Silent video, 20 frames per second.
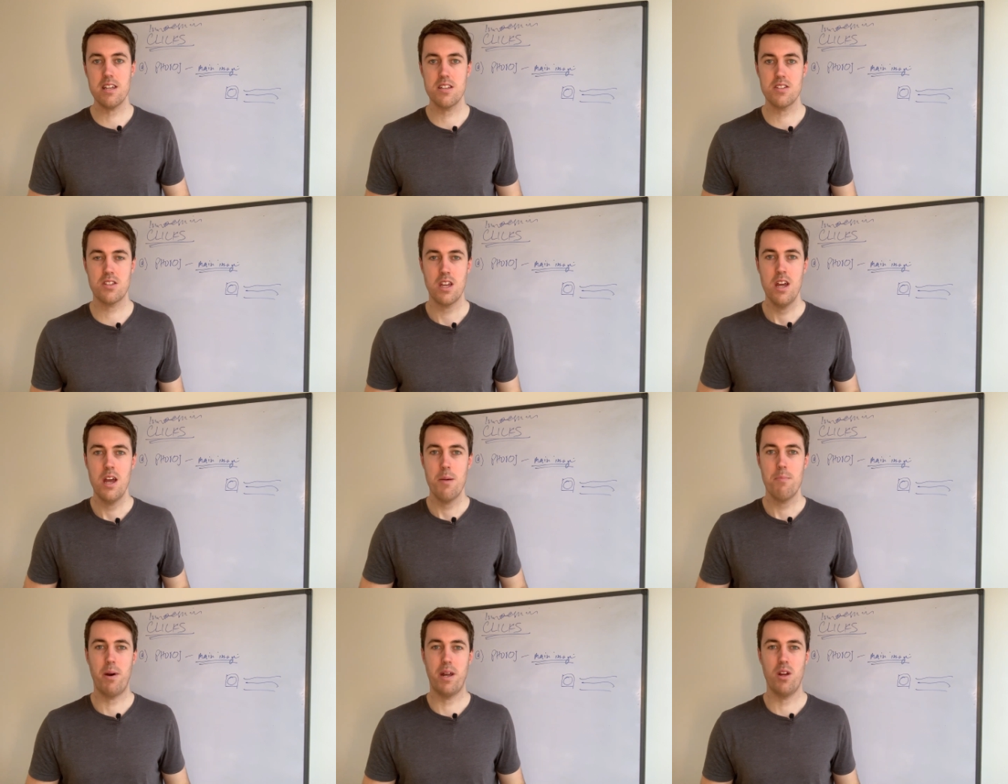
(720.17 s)
is,
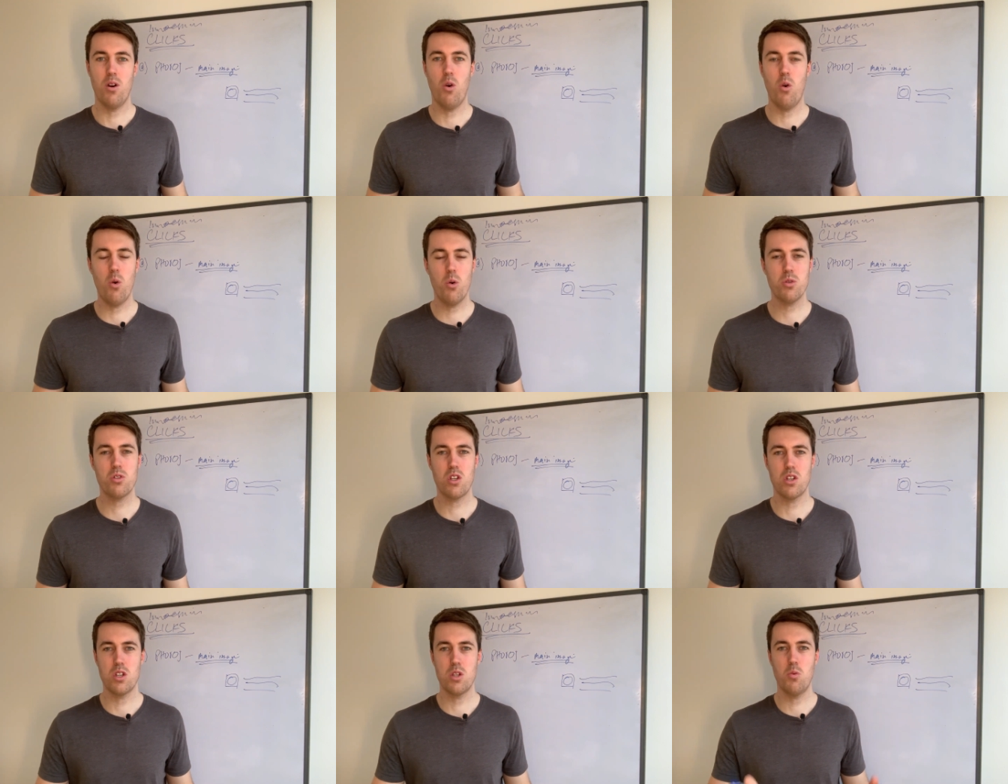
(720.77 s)
but it
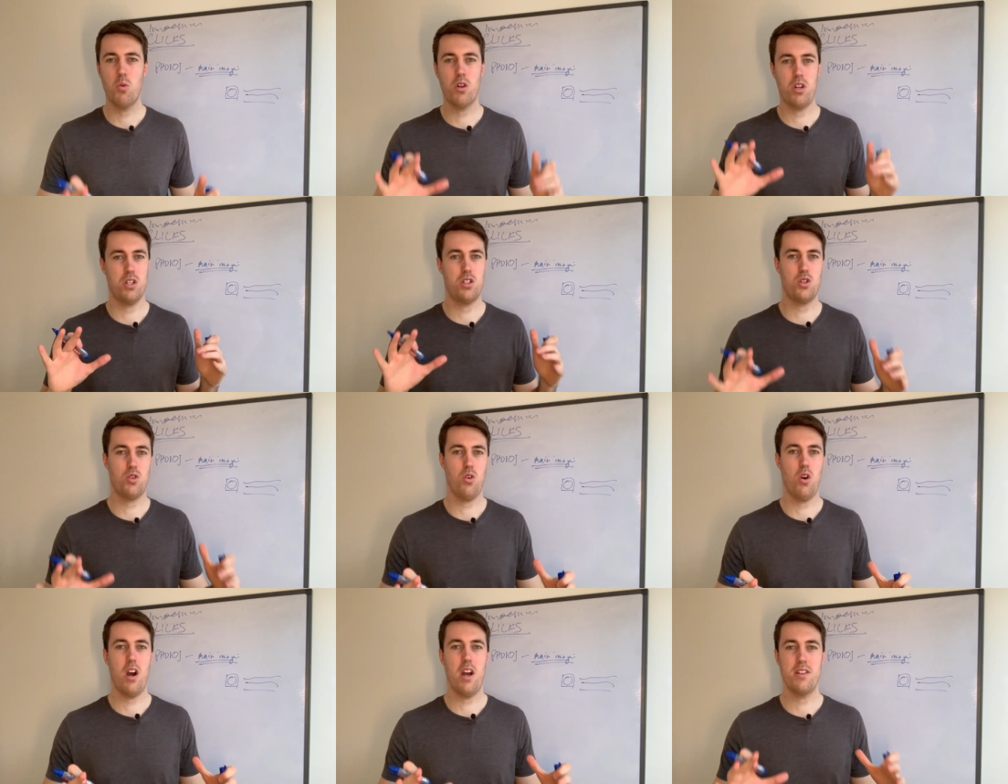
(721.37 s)
also you want to
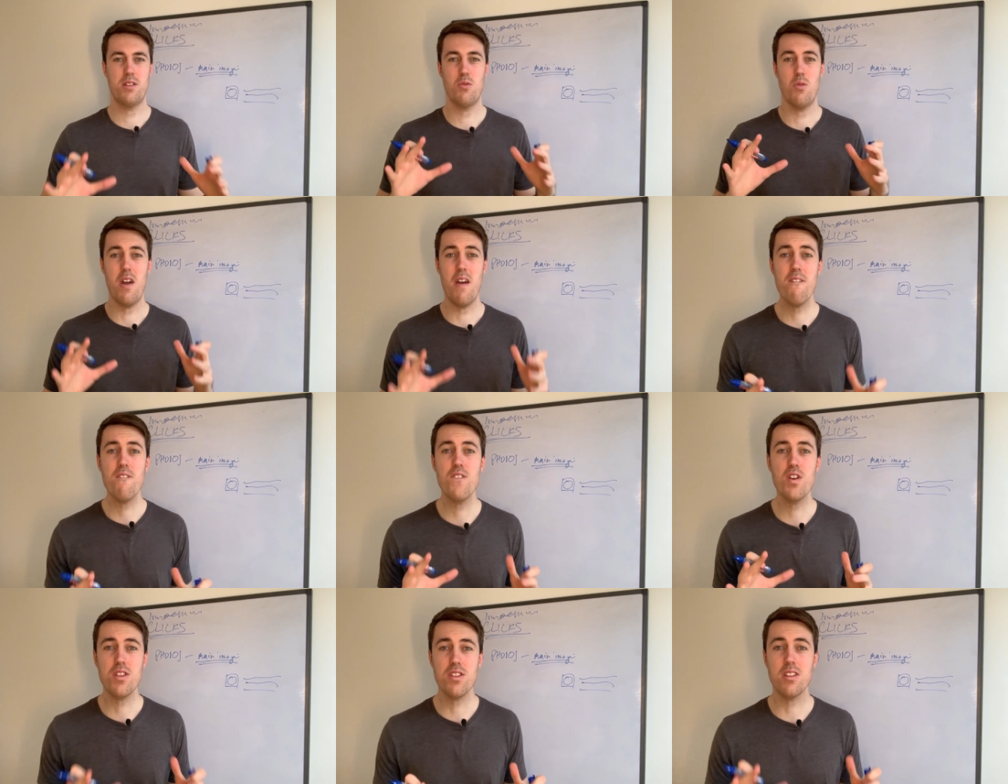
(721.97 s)
try do
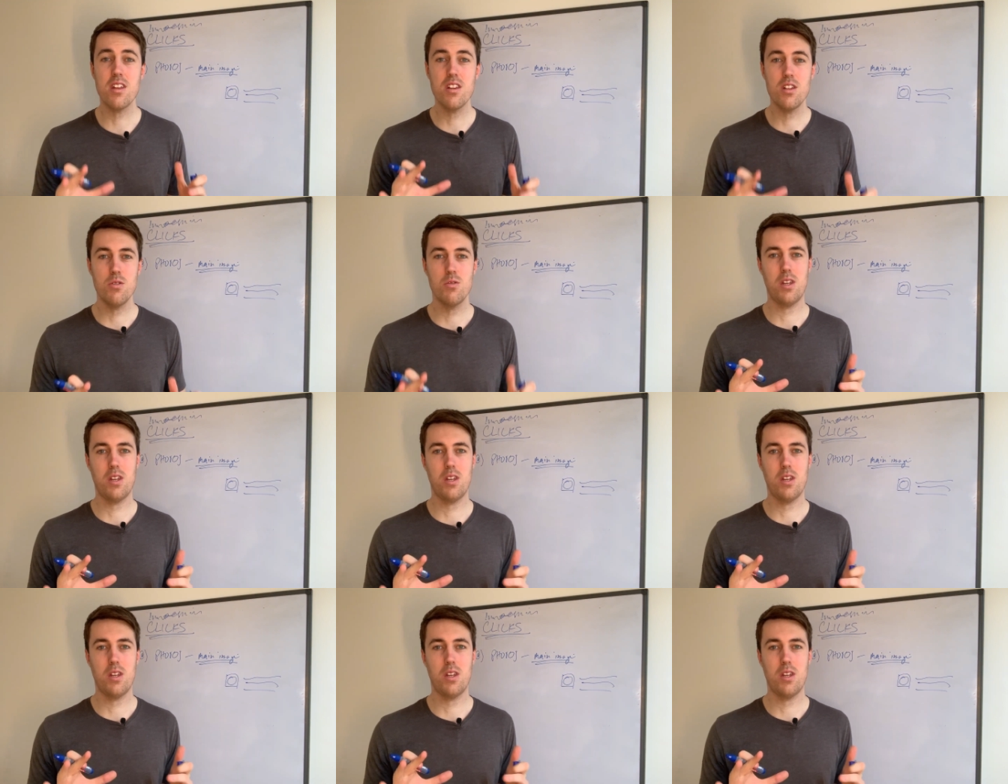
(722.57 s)
everything